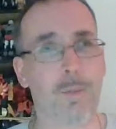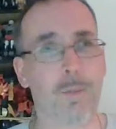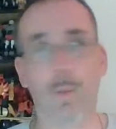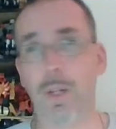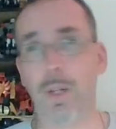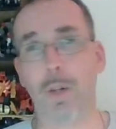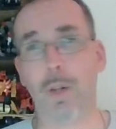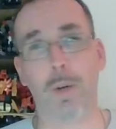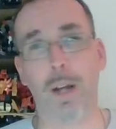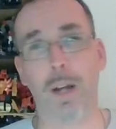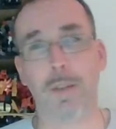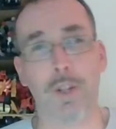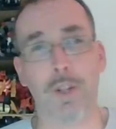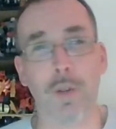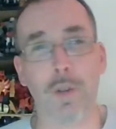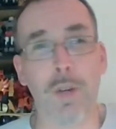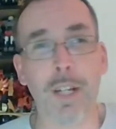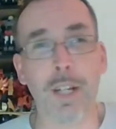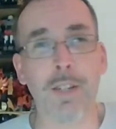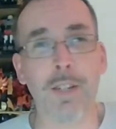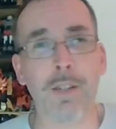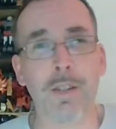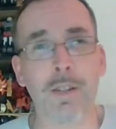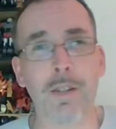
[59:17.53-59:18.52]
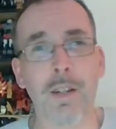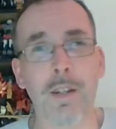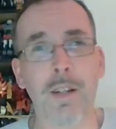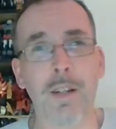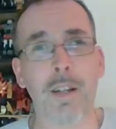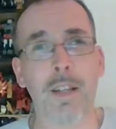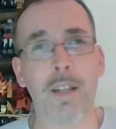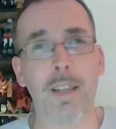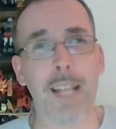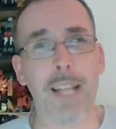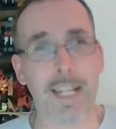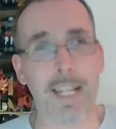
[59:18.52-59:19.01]
we don't have a choice.
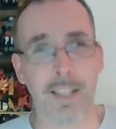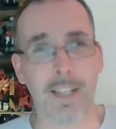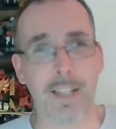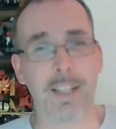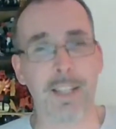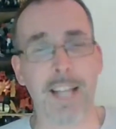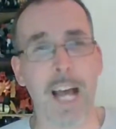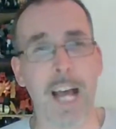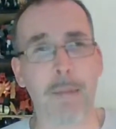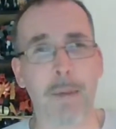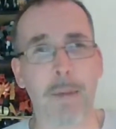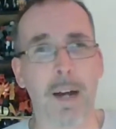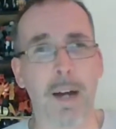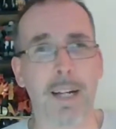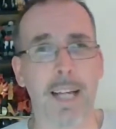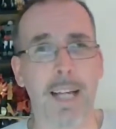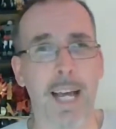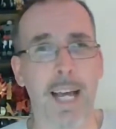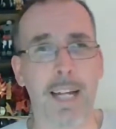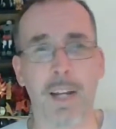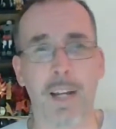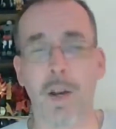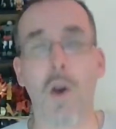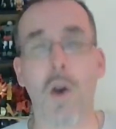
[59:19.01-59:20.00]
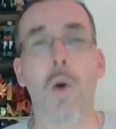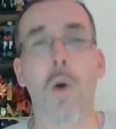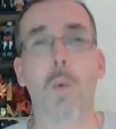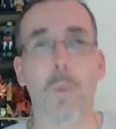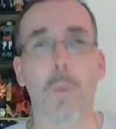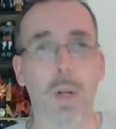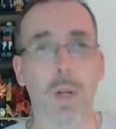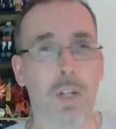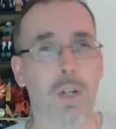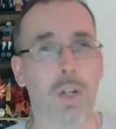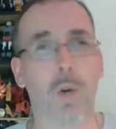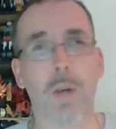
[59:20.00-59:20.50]
That's the sad part in Canada.
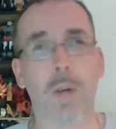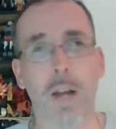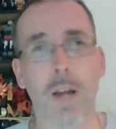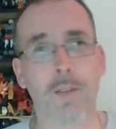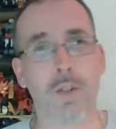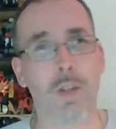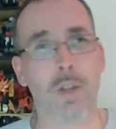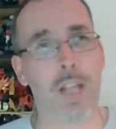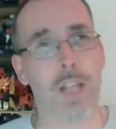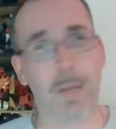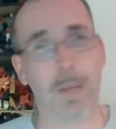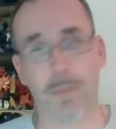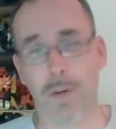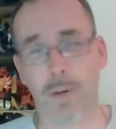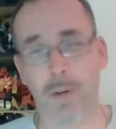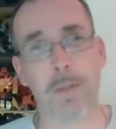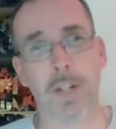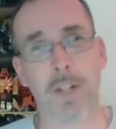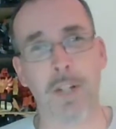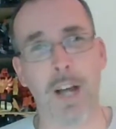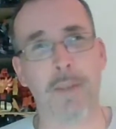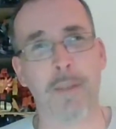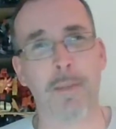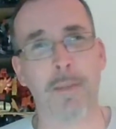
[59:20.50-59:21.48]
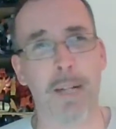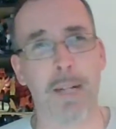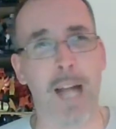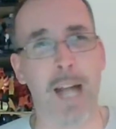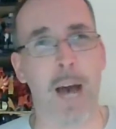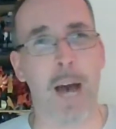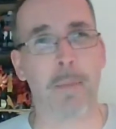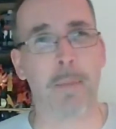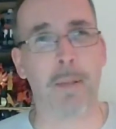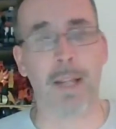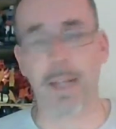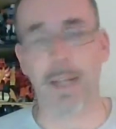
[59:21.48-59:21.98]
We don't have a, they pretty much have a
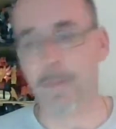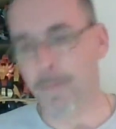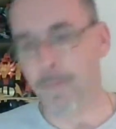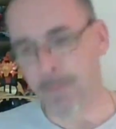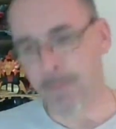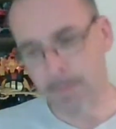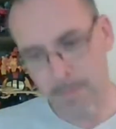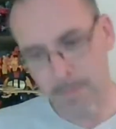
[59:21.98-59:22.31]
monopoly.